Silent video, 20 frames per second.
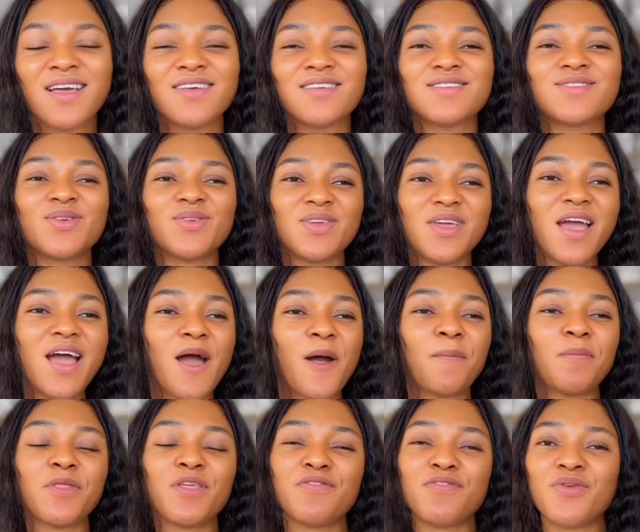So yeah,
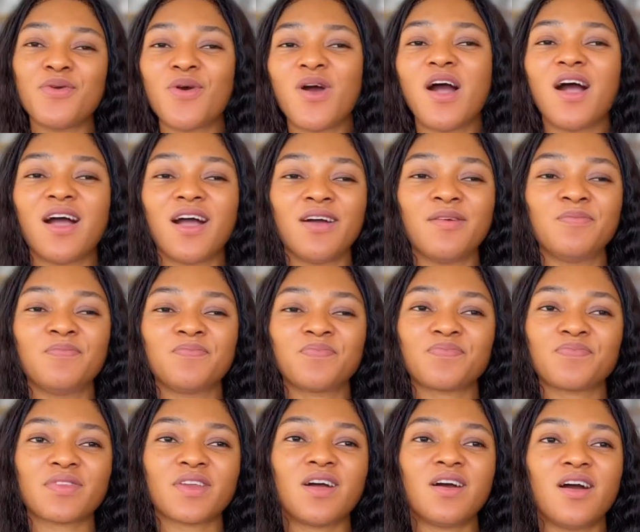if you are
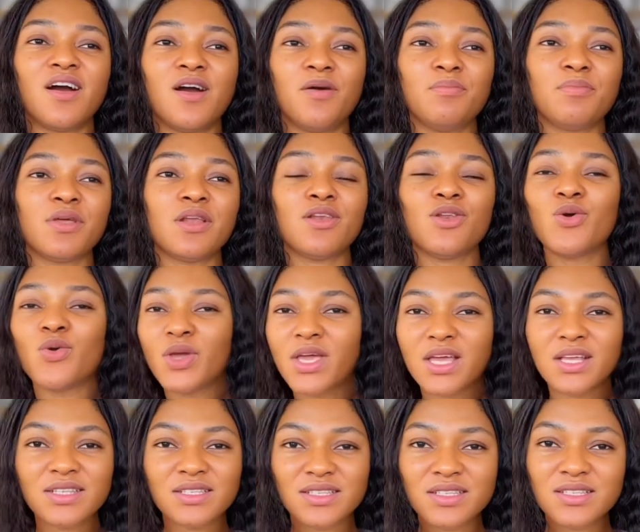been
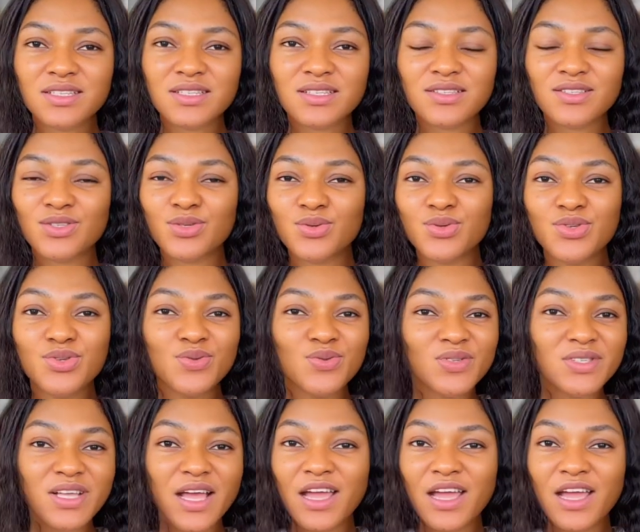looking to use